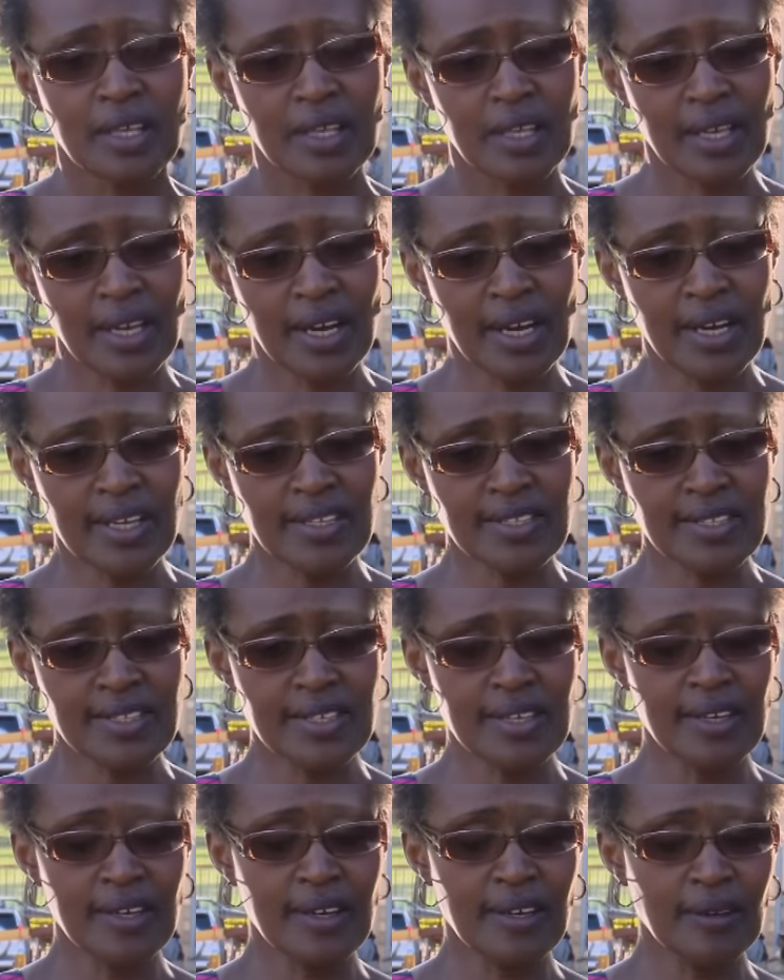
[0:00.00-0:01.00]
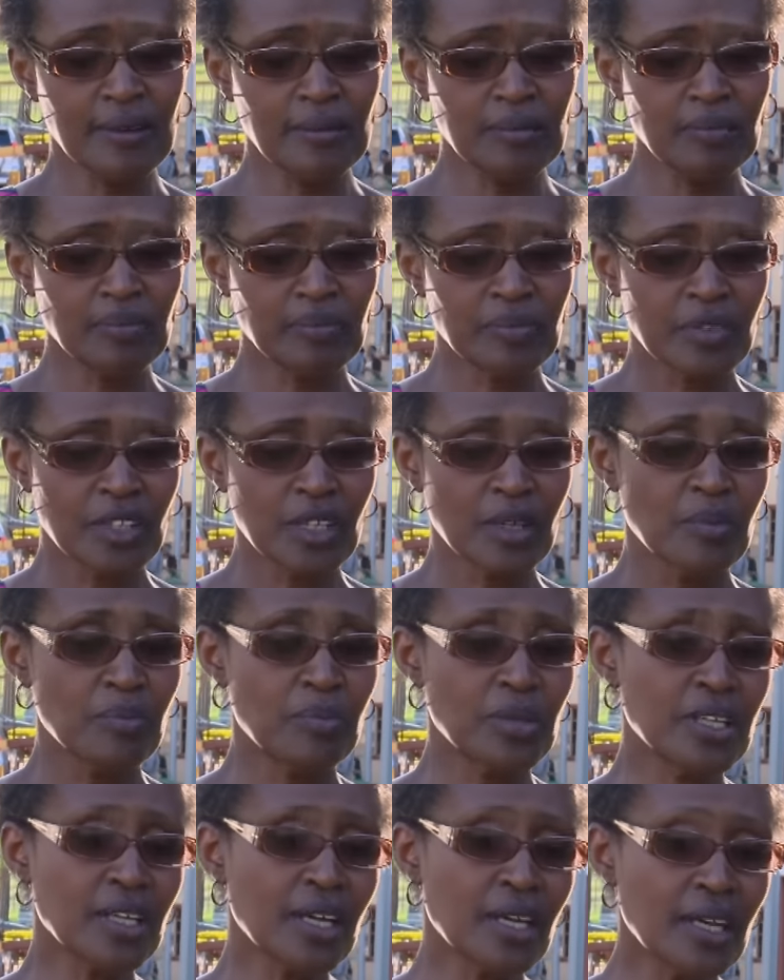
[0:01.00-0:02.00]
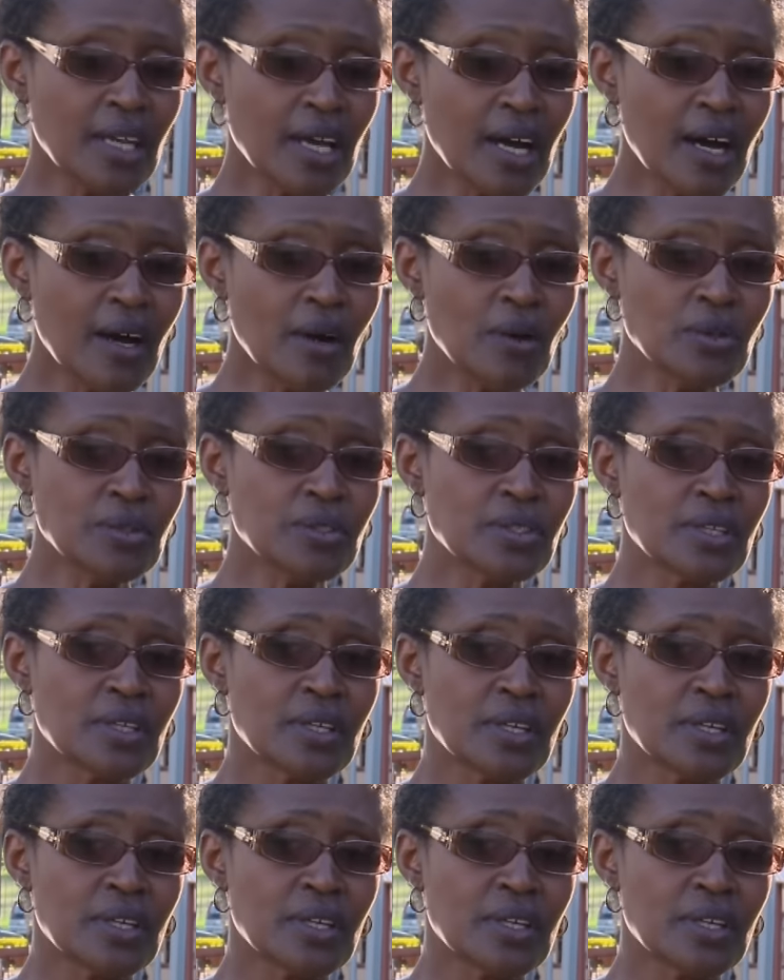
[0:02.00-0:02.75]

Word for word: He has um, been allowed